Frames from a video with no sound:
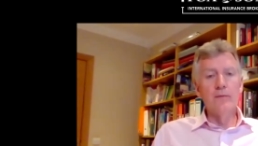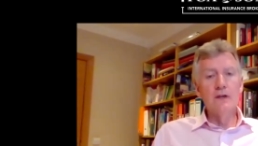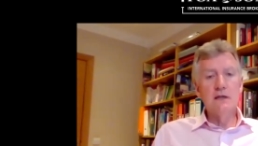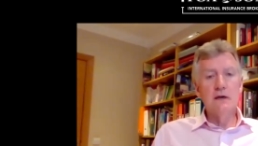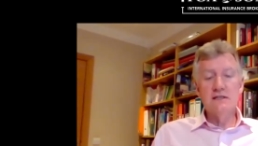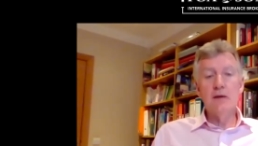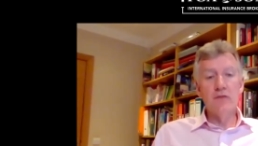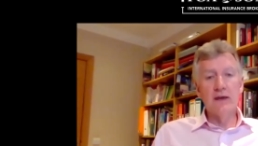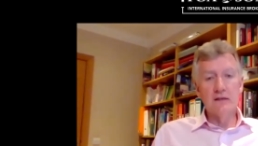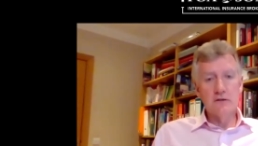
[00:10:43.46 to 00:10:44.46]
So
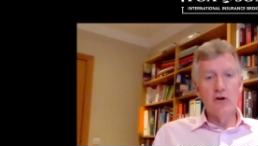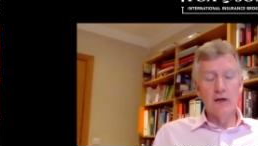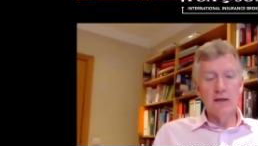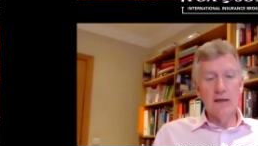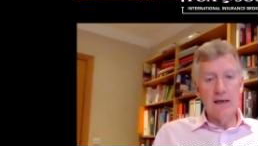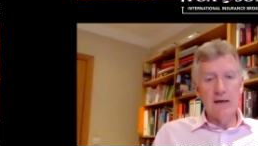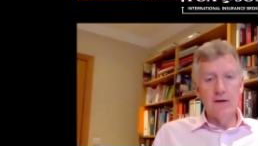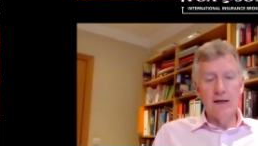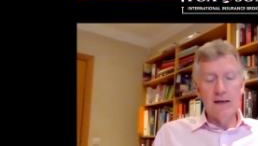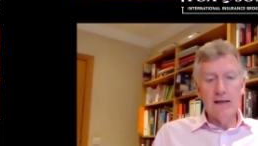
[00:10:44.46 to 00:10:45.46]
something's got to give,
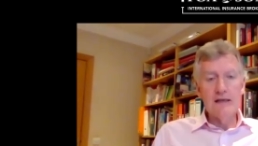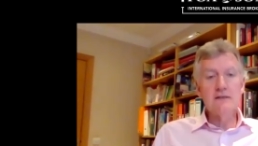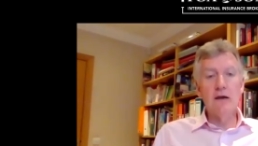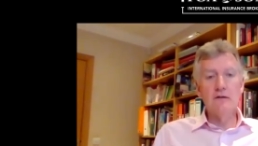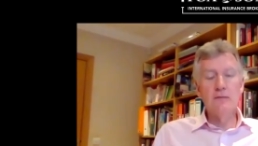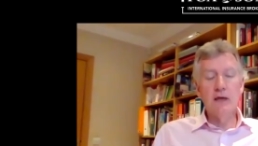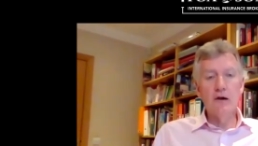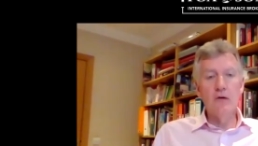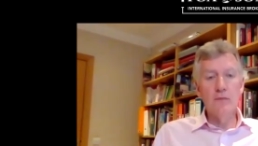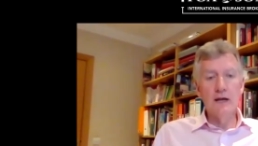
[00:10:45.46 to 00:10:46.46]
and it is going to be a
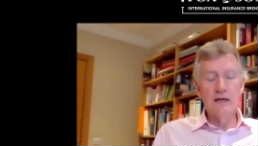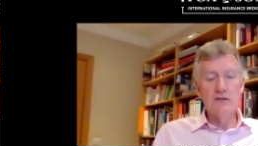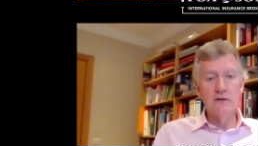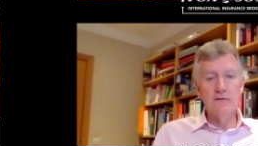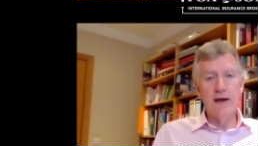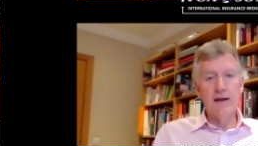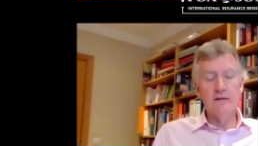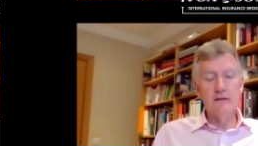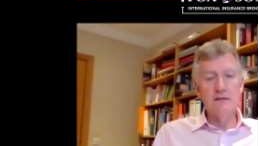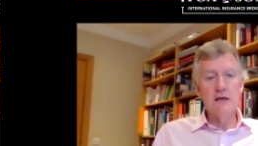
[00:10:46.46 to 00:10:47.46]
combination of
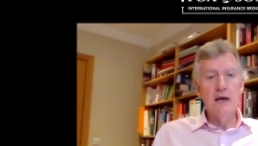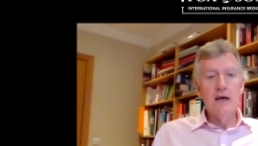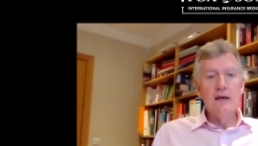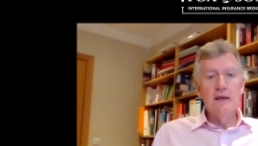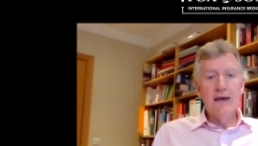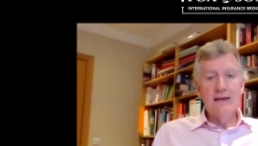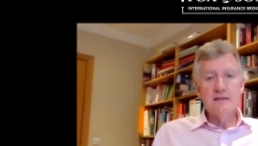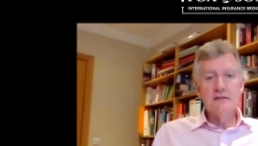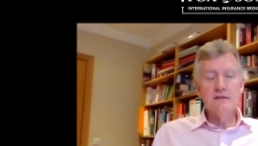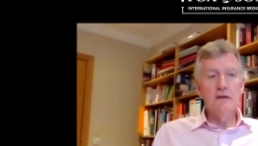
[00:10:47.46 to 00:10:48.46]
factors.
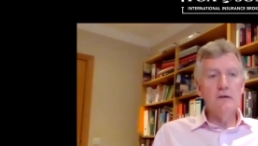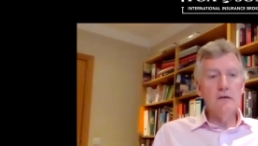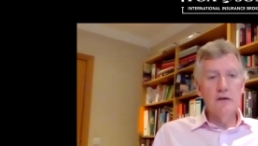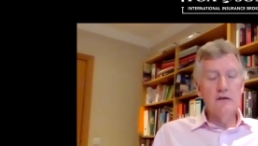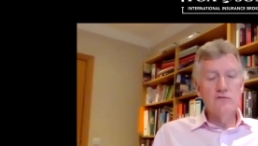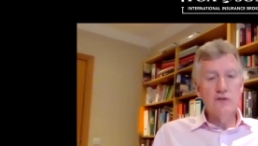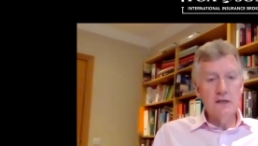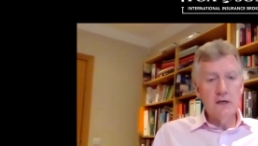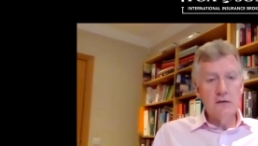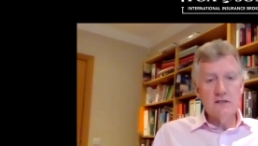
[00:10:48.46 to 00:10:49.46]
Yes, you could
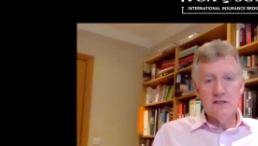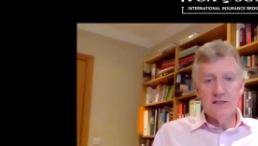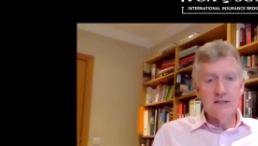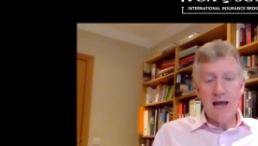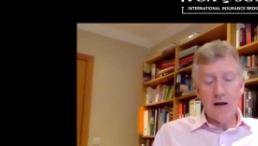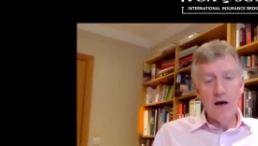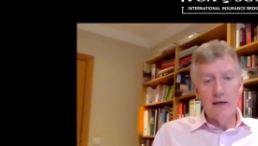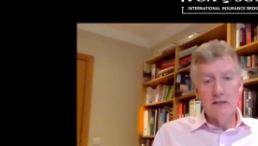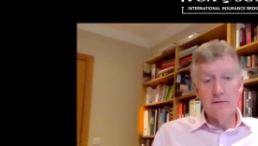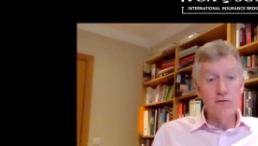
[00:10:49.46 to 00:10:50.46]
reduce the stack
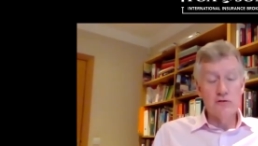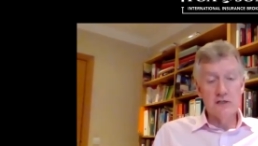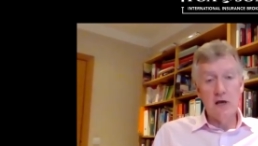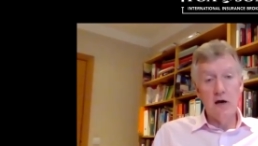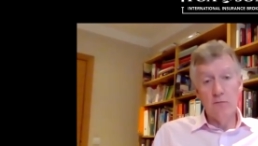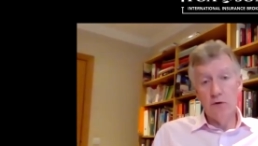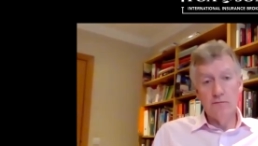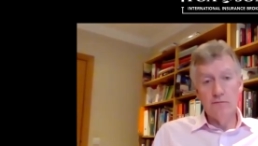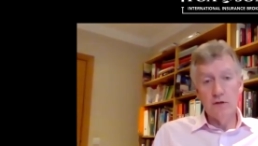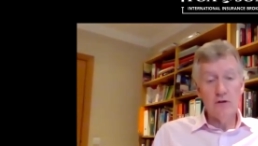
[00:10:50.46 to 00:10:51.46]
heights, for example.
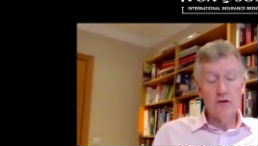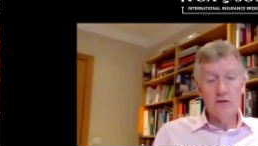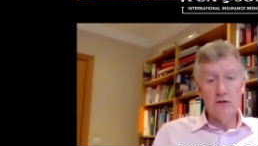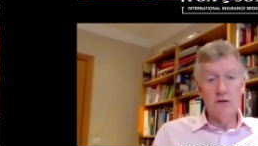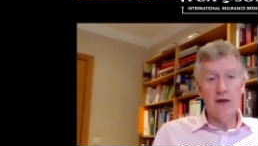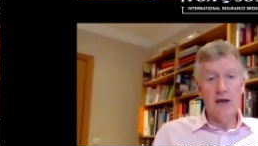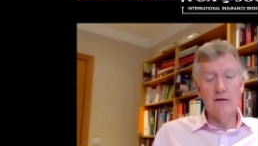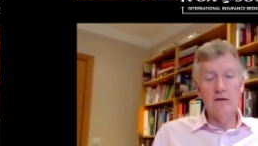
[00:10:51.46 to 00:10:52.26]
You could do that.